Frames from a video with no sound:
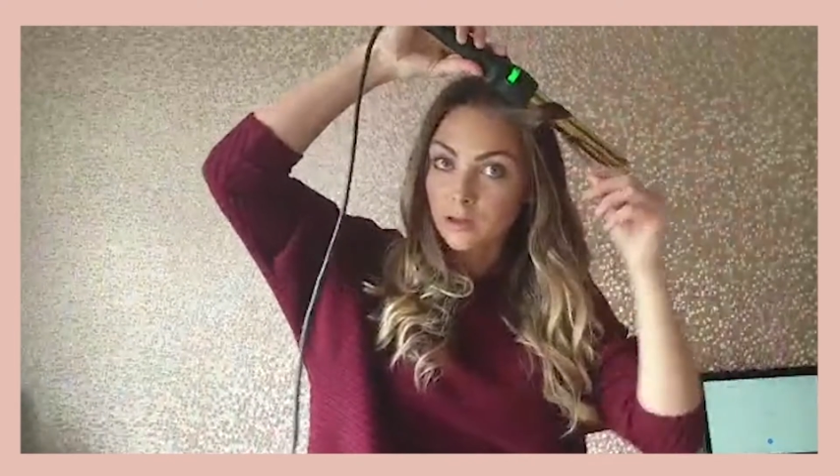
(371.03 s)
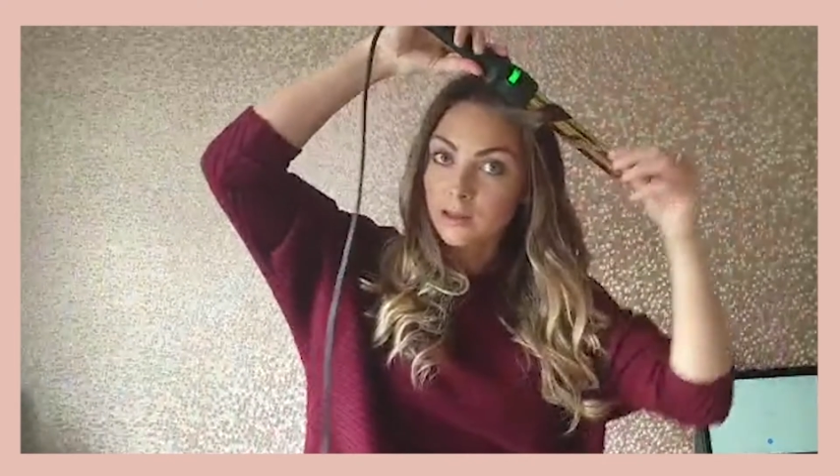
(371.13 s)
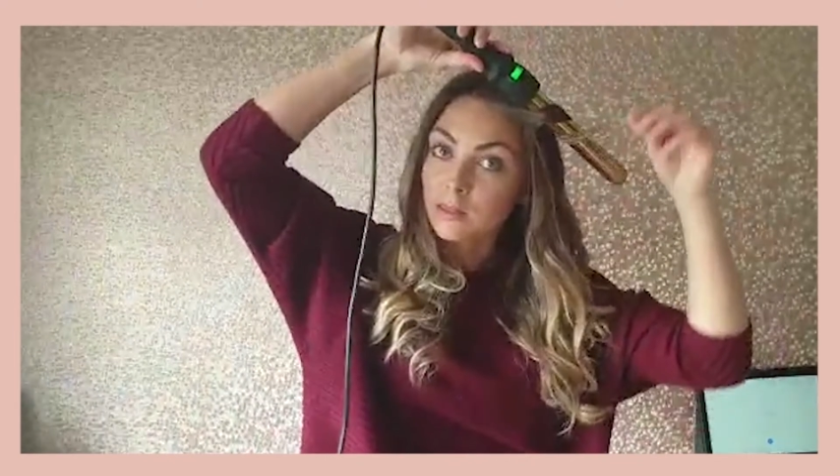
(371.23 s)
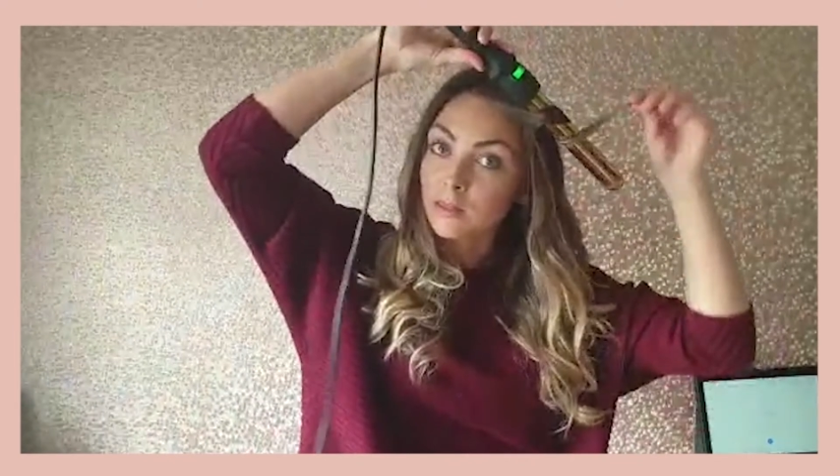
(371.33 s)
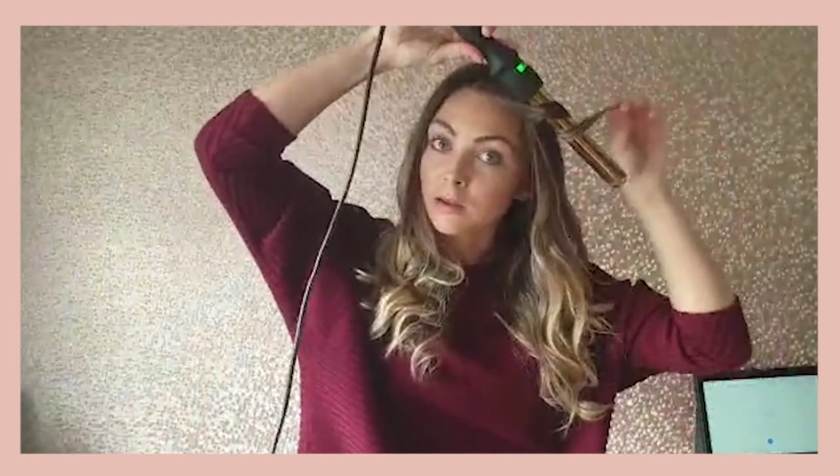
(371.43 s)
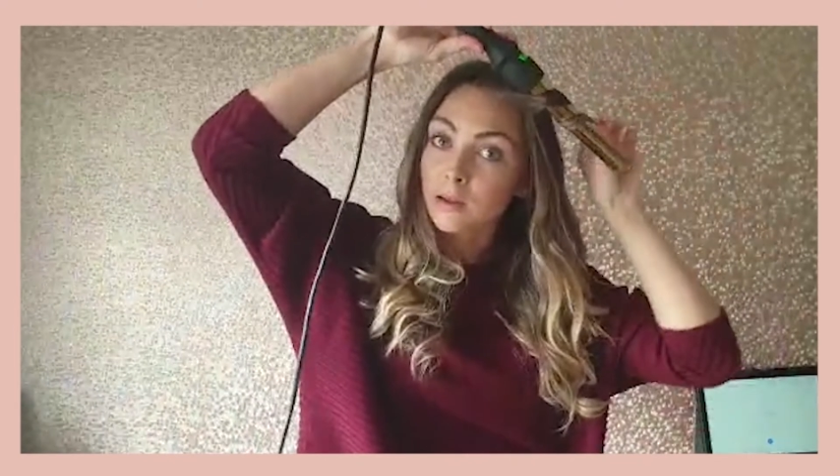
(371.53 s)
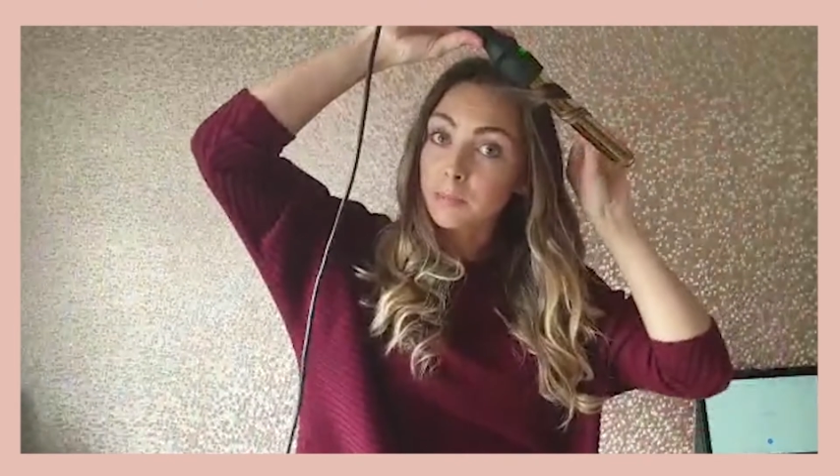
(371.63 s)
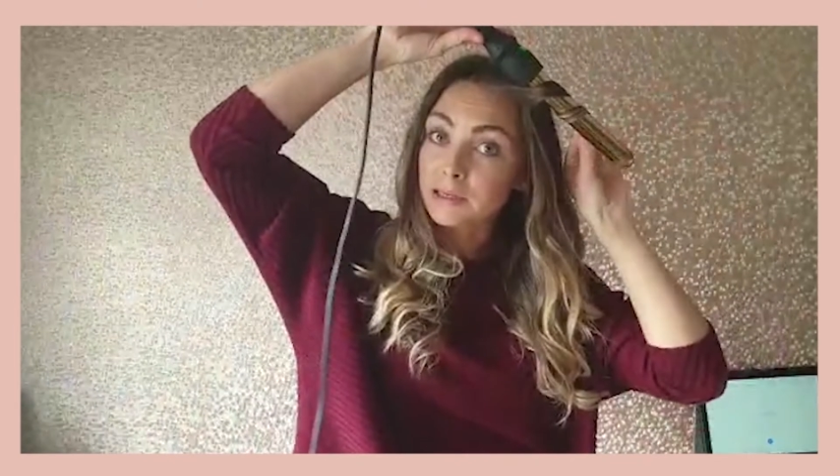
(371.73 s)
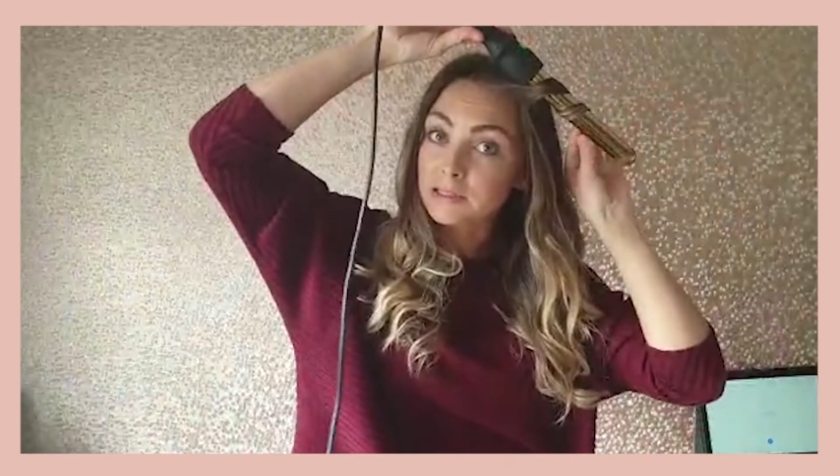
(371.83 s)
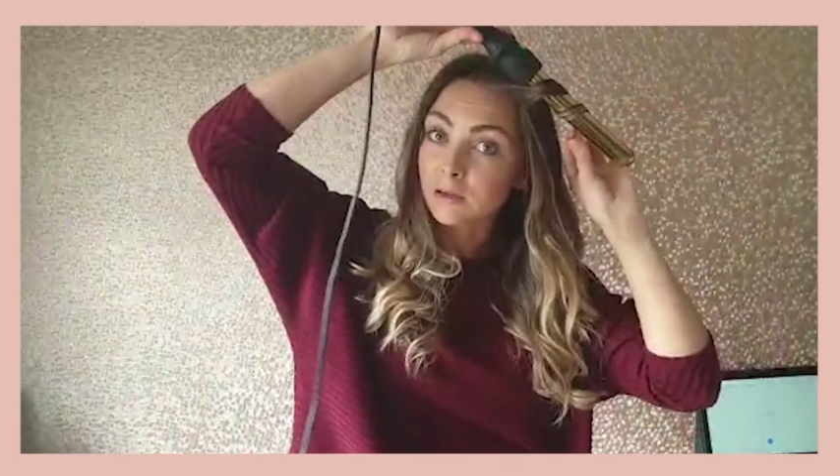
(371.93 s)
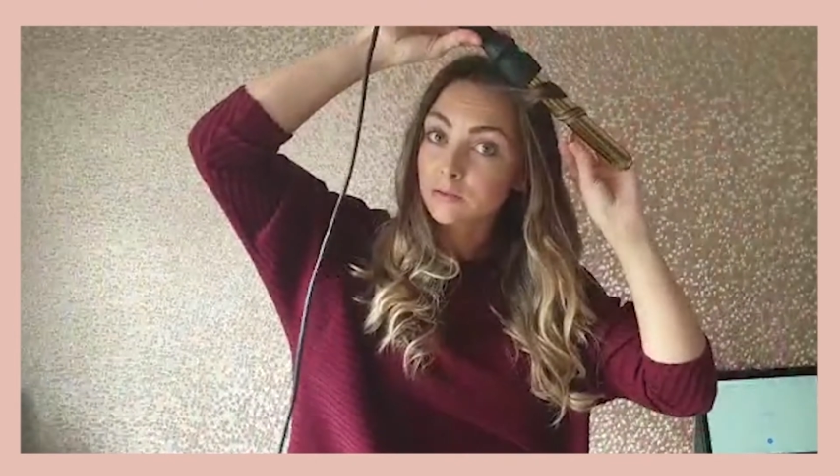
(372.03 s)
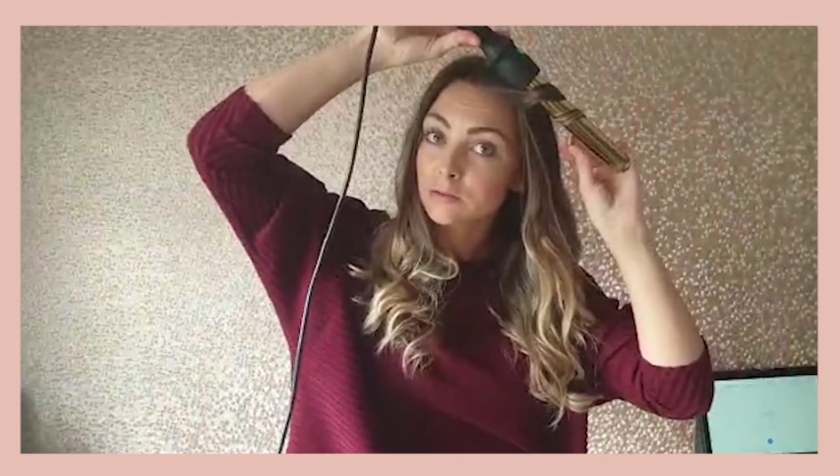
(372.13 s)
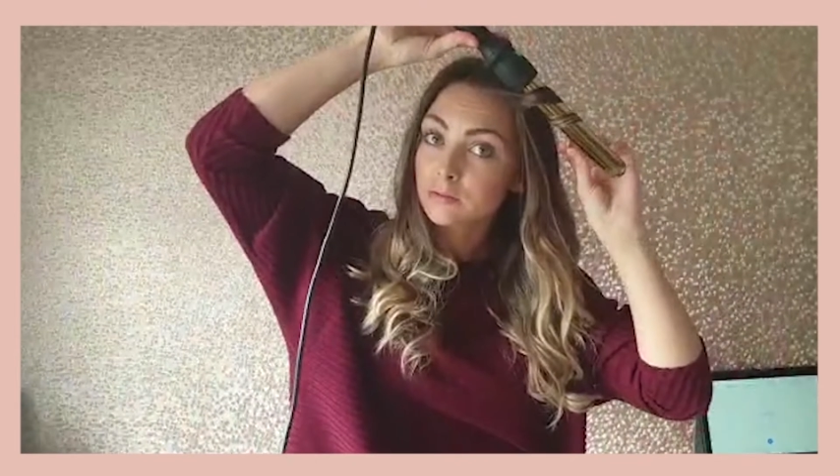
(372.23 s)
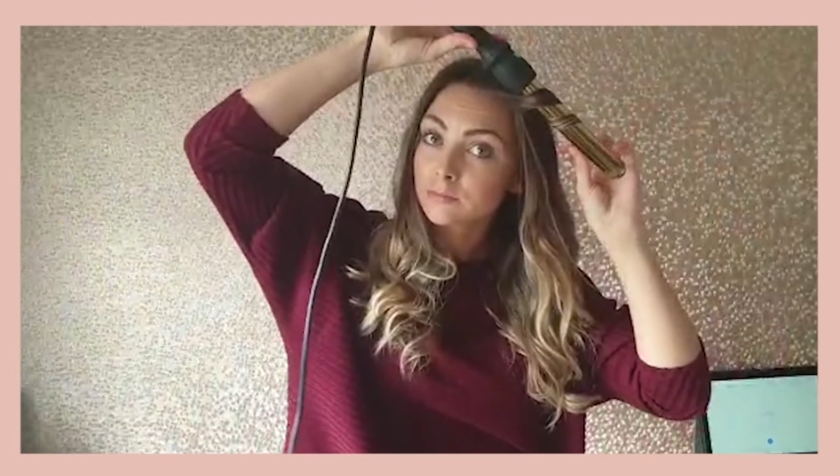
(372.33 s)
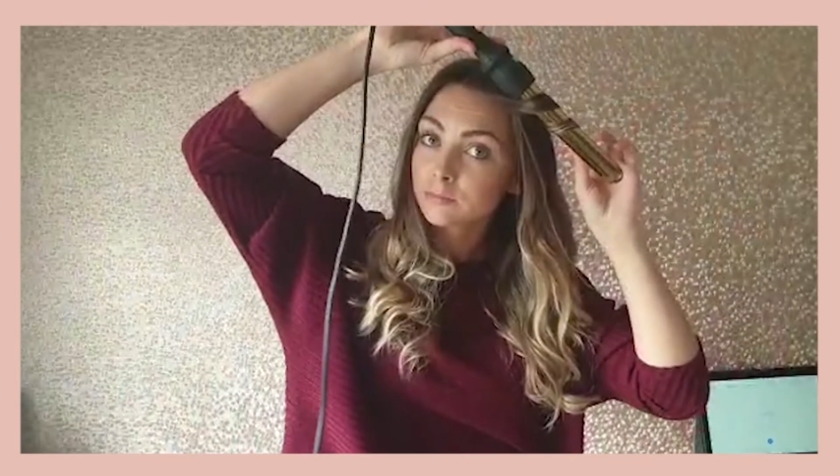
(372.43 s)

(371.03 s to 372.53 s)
in the pigtails.